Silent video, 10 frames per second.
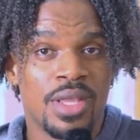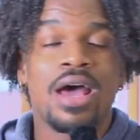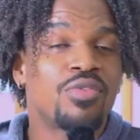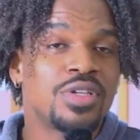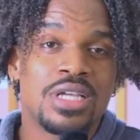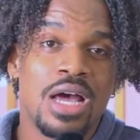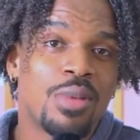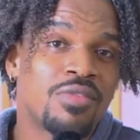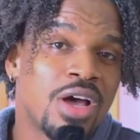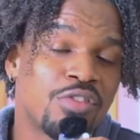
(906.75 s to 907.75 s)
Every time
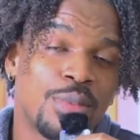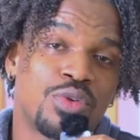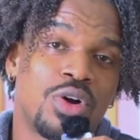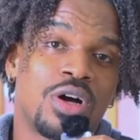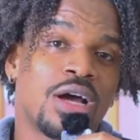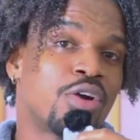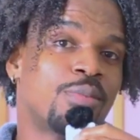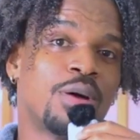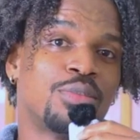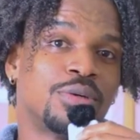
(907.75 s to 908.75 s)
I've ever been wrong, I
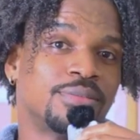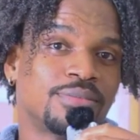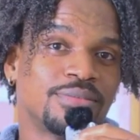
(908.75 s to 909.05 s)
remember.